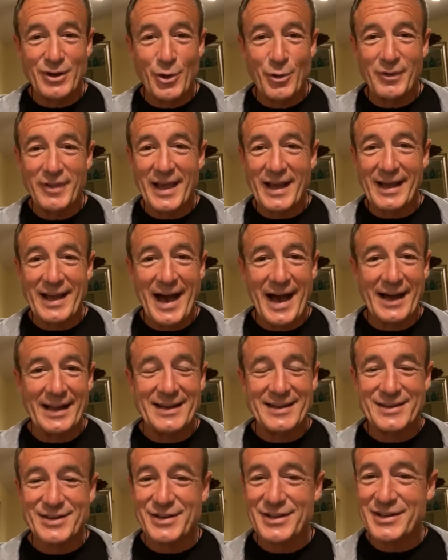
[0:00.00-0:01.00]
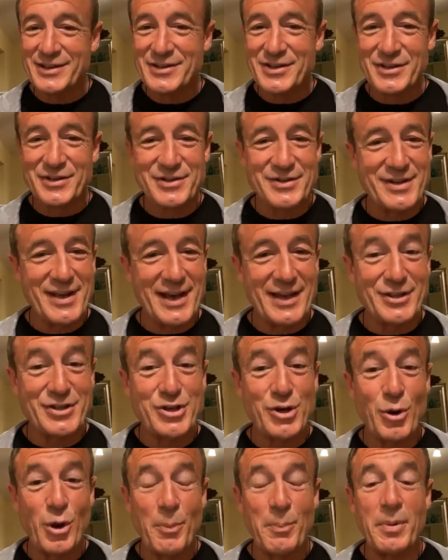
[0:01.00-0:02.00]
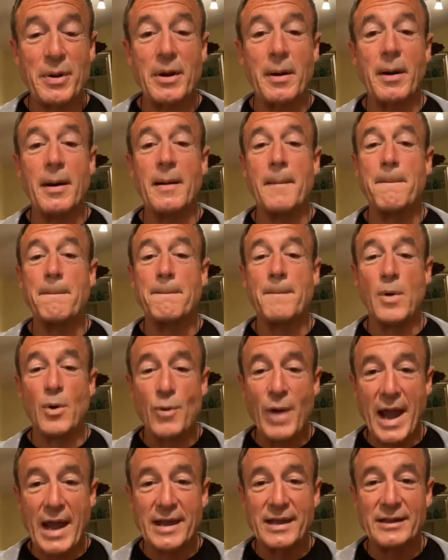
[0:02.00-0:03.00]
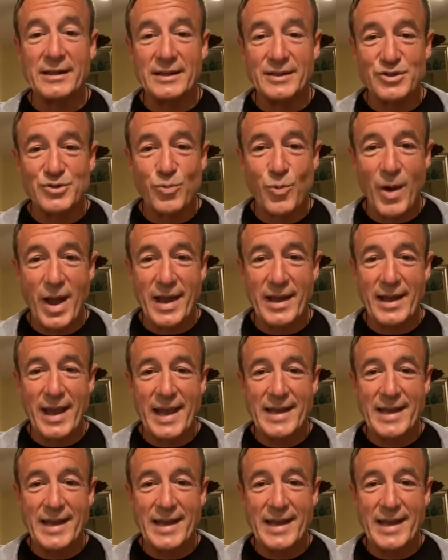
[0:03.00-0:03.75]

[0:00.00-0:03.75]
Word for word: knowing that God is going to just uh, show up in a miraculous way.